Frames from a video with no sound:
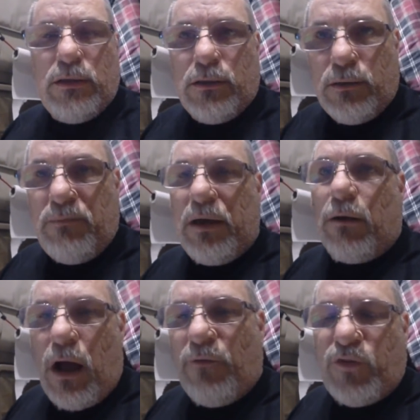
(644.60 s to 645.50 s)
the
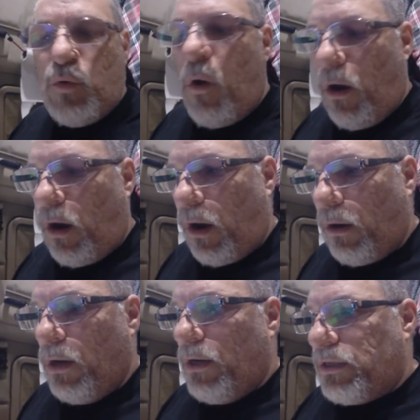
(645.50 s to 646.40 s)
better off you
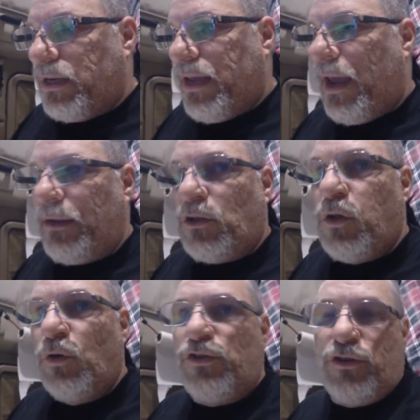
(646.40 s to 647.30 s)
are to get
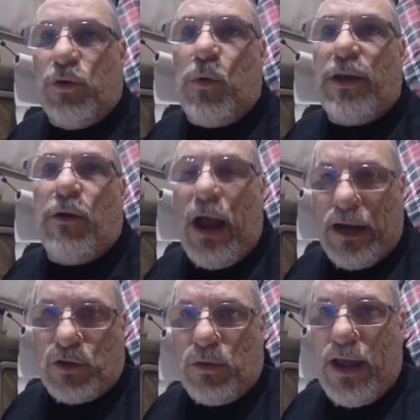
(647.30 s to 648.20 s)
closer to what your
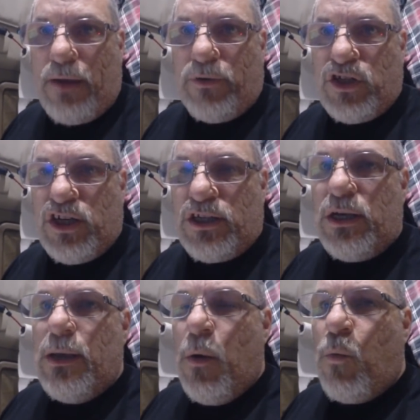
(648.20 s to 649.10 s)
actual average is.
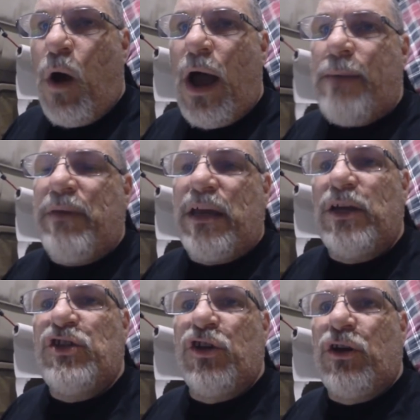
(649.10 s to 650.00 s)
Why?
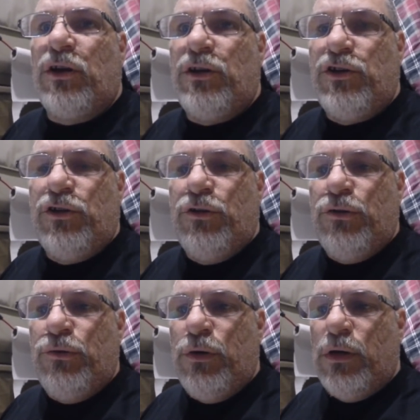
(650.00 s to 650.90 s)
Because you're gonna
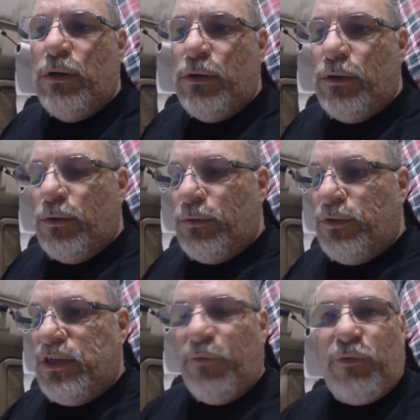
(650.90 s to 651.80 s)
do
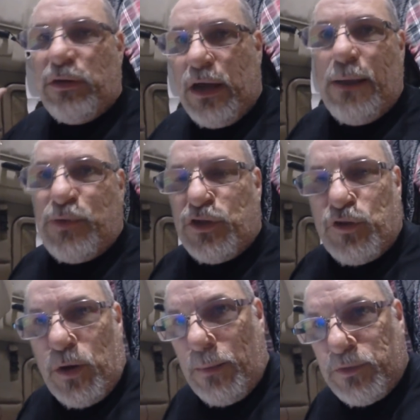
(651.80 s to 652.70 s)
different types of
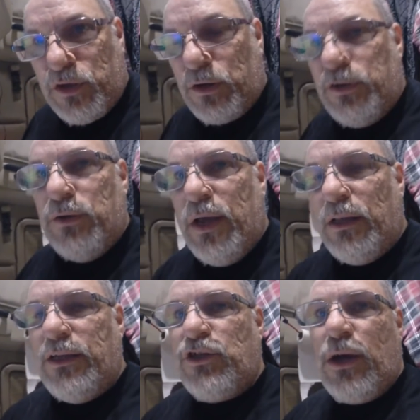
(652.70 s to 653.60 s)
trips. You're gonna do
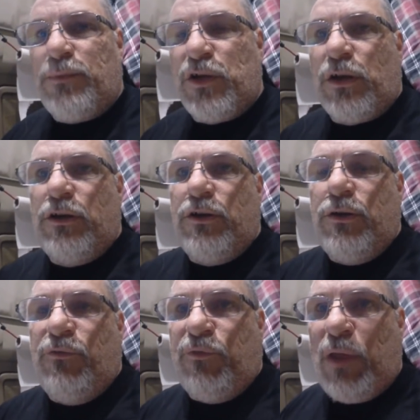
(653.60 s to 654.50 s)
hilly trips, you're gonna
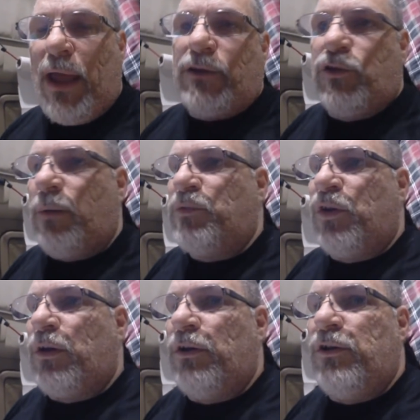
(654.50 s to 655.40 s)
do flat trips,
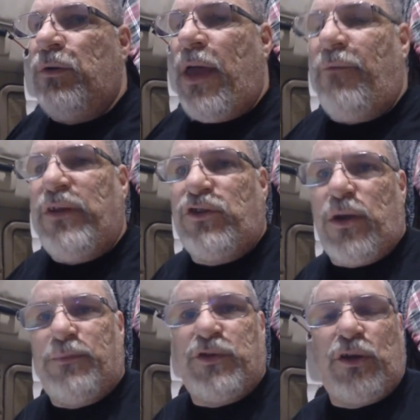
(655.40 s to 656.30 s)
you're gonna do heavy
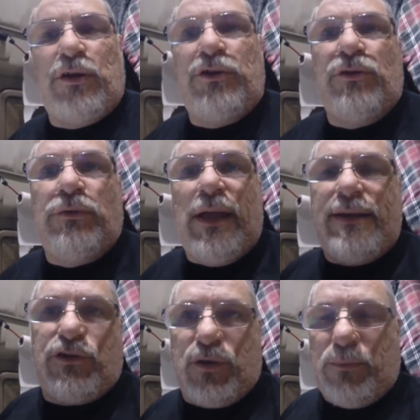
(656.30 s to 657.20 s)
trips, you're gonna do
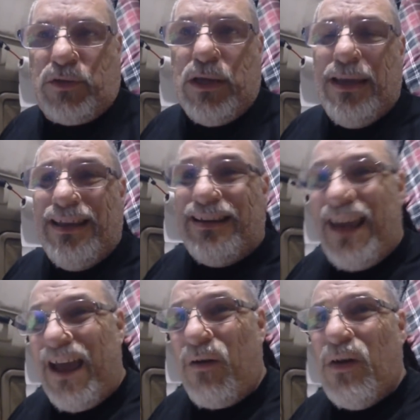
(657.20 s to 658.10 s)
light trips.
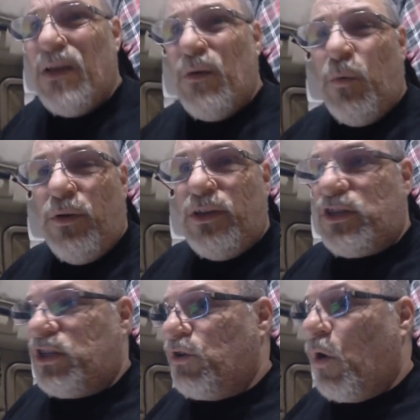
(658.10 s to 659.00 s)
Now, where
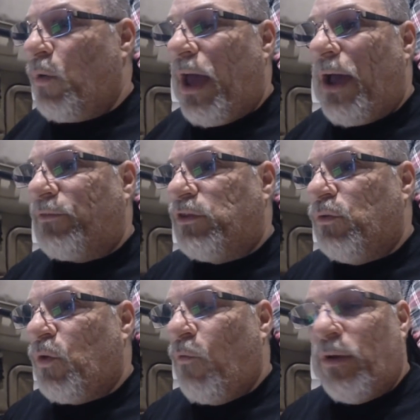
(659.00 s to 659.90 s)
this, you don't have to
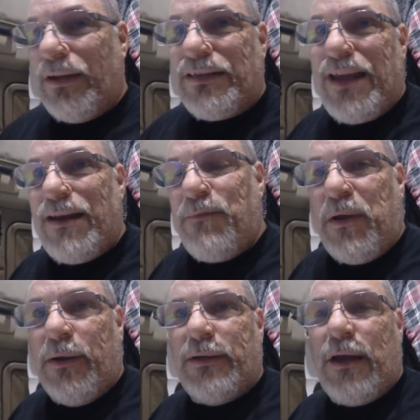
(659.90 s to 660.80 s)
do it over an extended
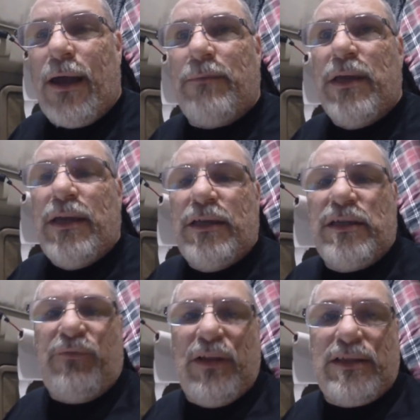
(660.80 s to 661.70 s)
period of time, is
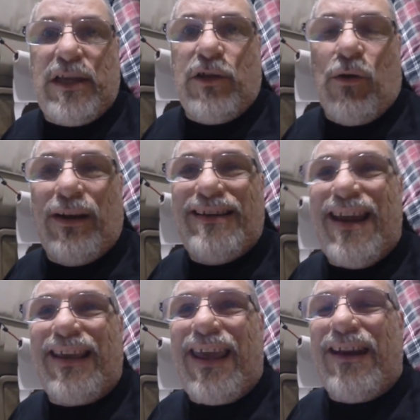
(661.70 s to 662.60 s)
if, let's say, you're on a
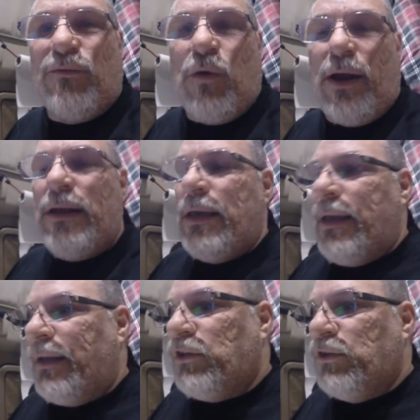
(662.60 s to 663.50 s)
dedicated run
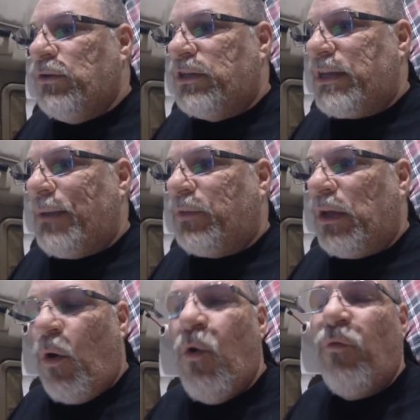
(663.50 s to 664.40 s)
and the same
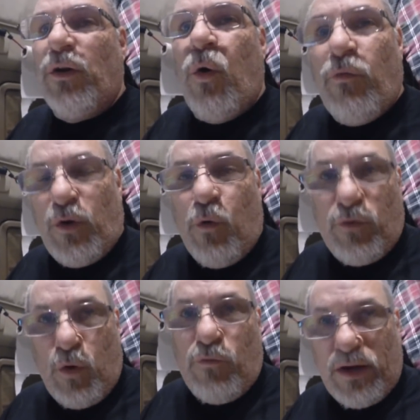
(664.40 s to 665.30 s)
thing over and over and over
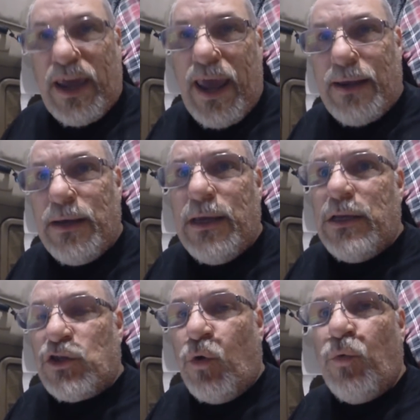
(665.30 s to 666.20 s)
and over again.
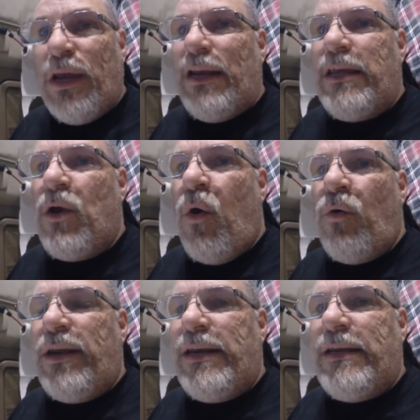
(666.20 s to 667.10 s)
So really, you
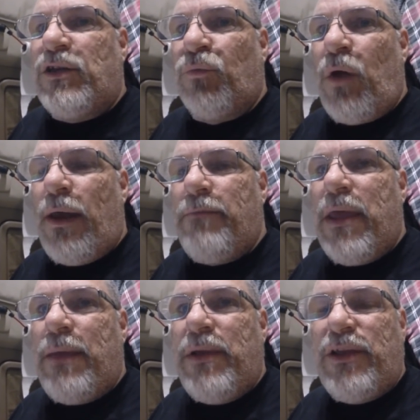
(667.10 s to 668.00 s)
only need to run
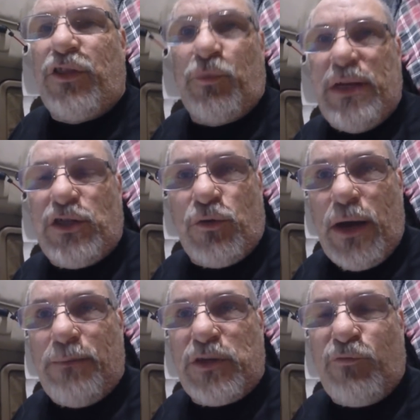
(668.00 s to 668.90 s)
maybe three
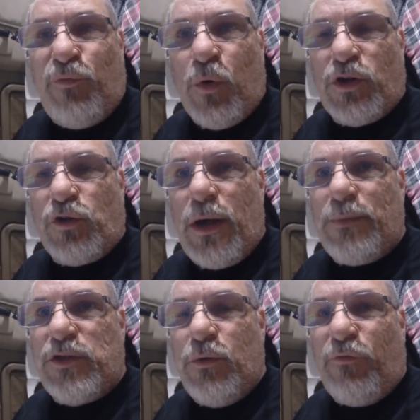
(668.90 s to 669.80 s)
trips, four
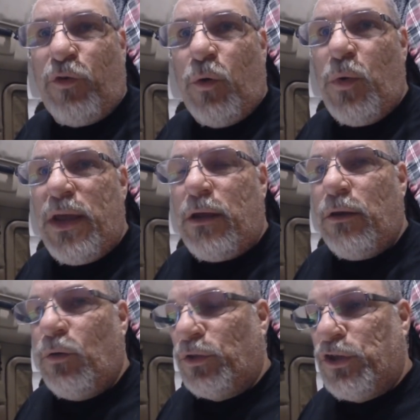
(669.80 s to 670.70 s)
trips, do it for a week
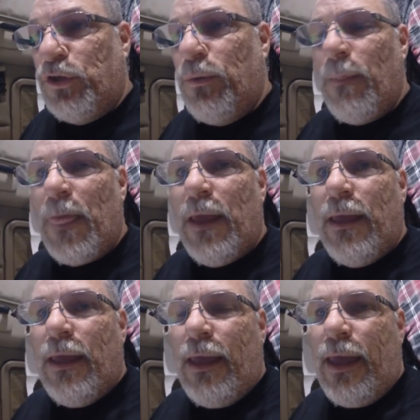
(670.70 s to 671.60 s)
or two,
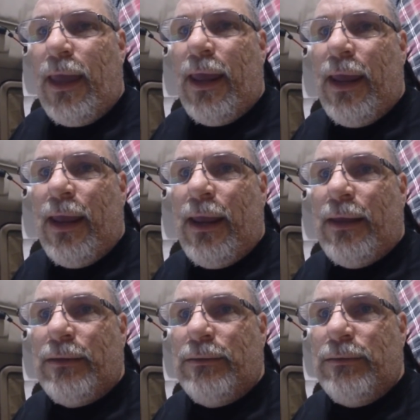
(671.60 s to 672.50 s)

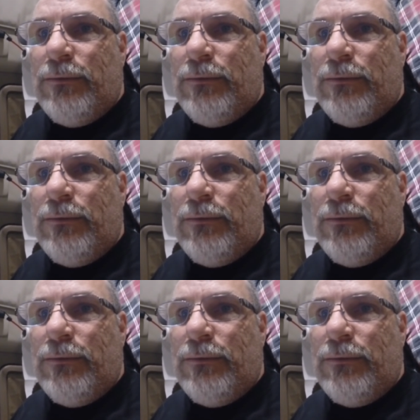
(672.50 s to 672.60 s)
and